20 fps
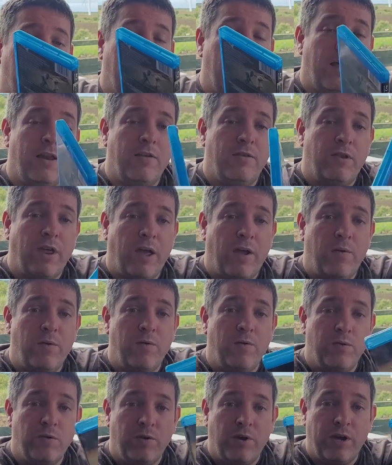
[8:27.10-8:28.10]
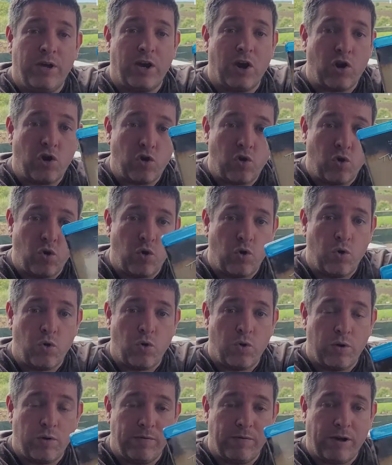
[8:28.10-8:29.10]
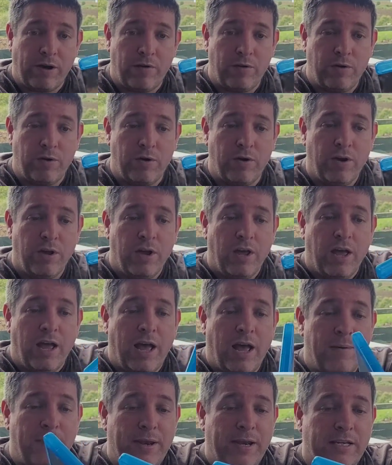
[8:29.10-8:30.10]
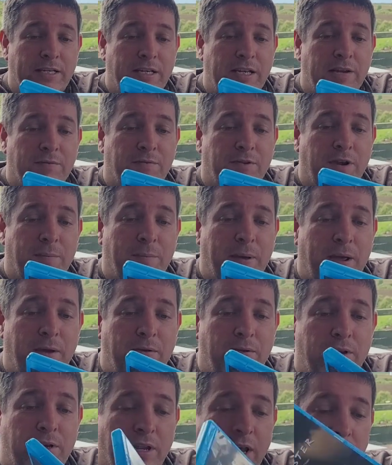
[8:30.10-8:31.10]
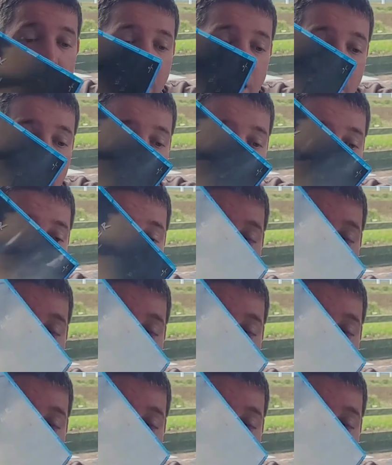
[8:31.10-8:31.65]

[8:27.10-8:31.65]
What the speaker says: and down like a yo-yo in value, and when I seen it for £1, I had the